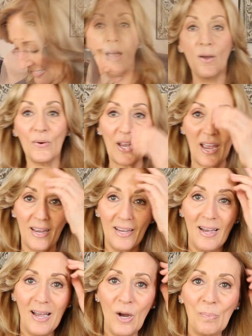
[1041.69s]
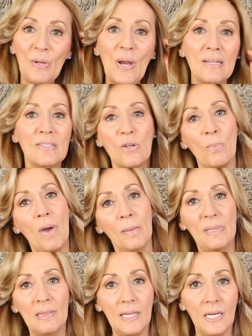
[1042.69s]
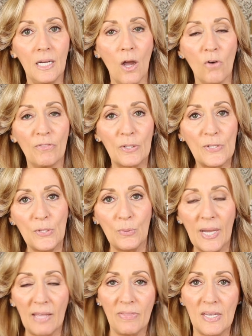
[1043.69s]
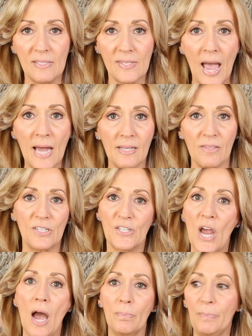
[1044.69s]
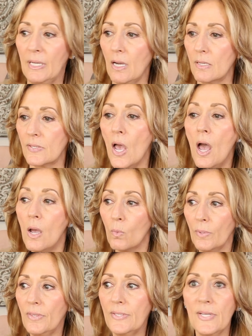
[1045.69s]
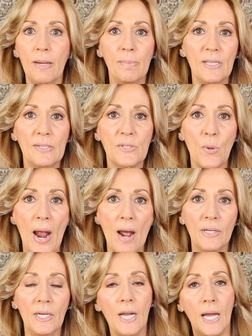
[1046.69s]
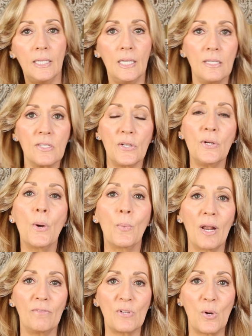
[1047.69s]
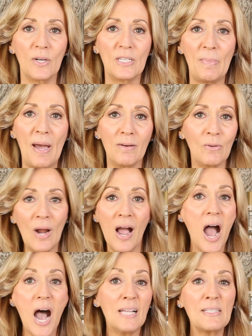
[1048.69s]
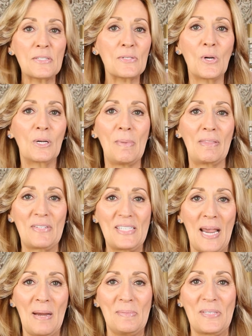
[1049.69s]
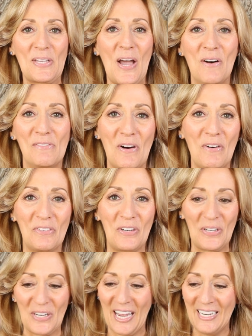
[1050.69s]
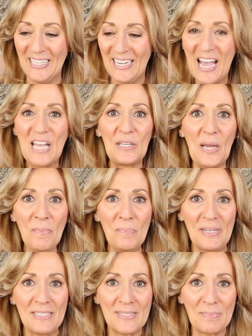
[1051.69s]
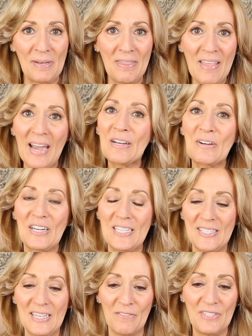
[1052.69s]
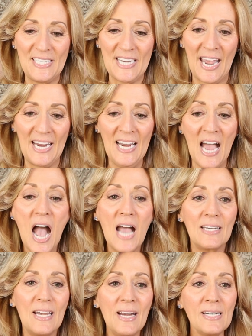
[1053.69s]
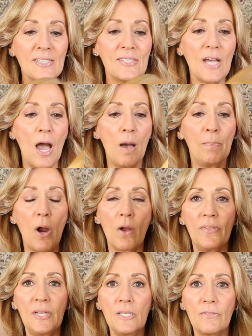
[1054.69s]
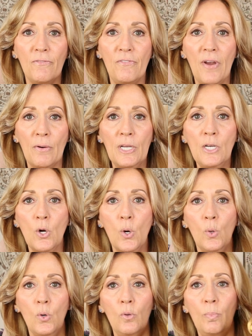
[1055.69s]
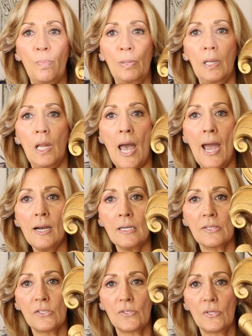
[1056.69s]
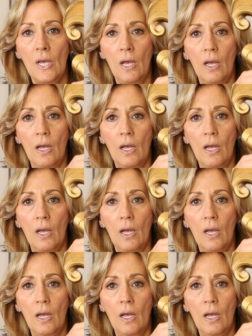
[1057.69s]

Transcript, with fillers: Okay, I hope you guys don't mind me leaning over to get things out of the shot because when the table is crowded, I need to know what I've talked about or I'll just talk about the same stuff over again. Yep, it's been that crazy of a day. Next up are these very cool plaques.